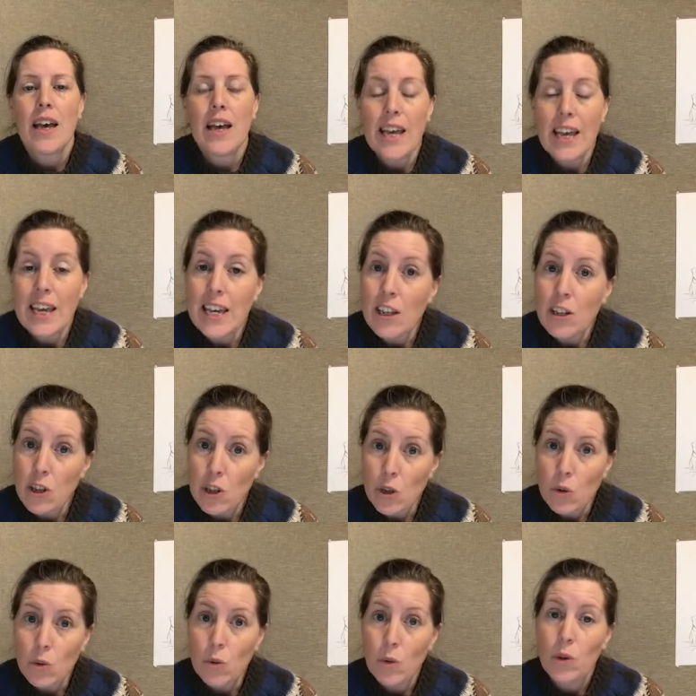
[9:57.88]
He
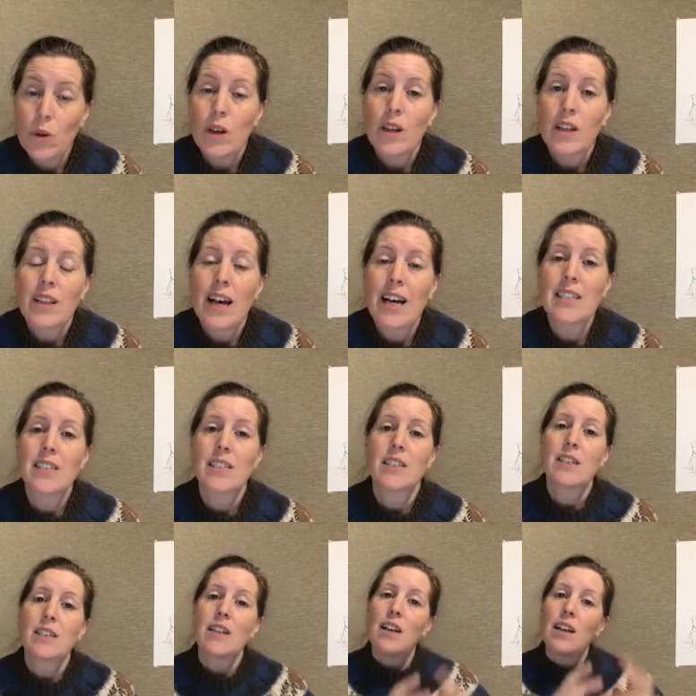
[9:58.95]
knew that
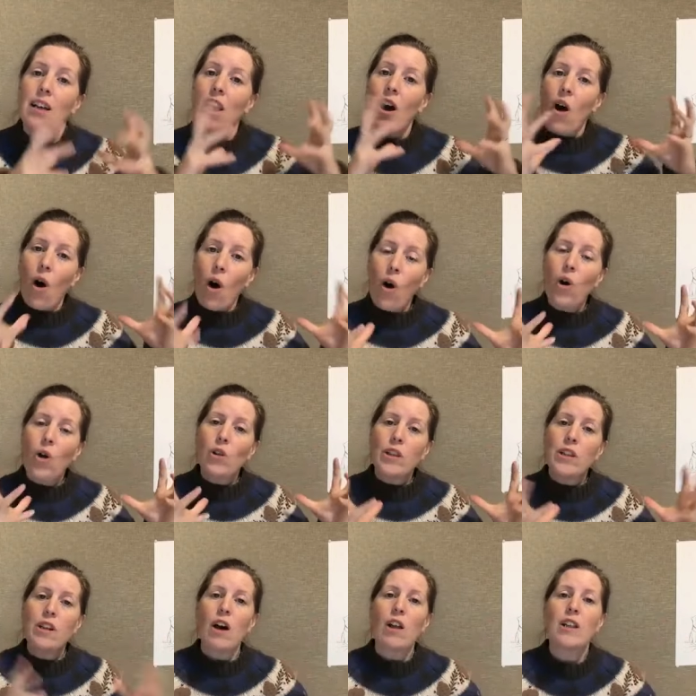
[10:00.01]
all
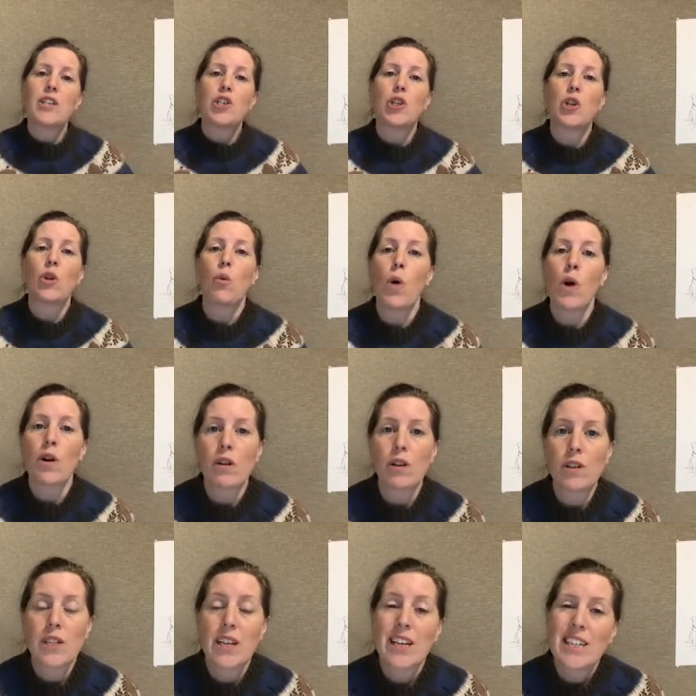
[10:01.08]
the knowledge in the
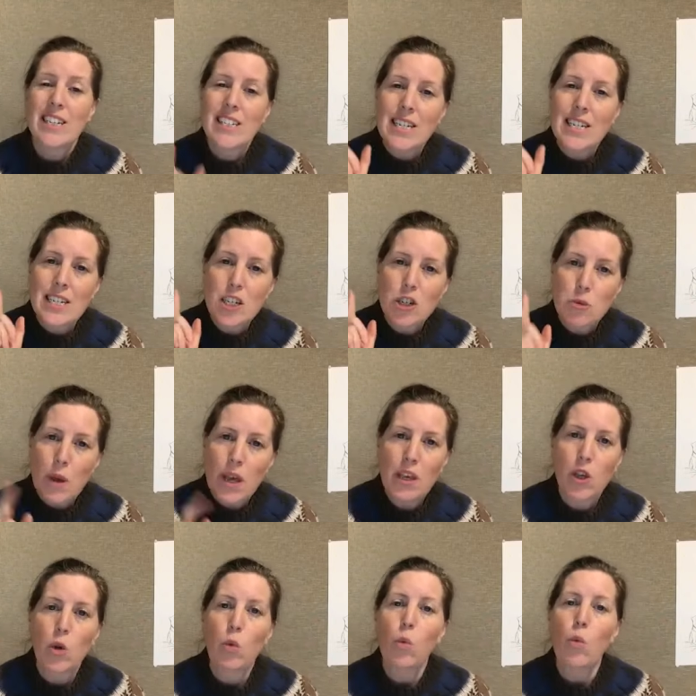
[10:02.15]
world didn't
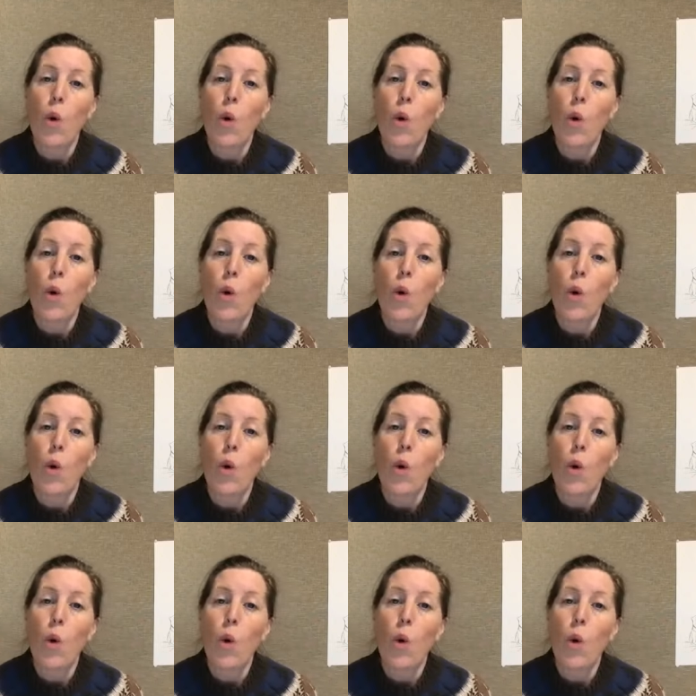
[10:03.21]
make you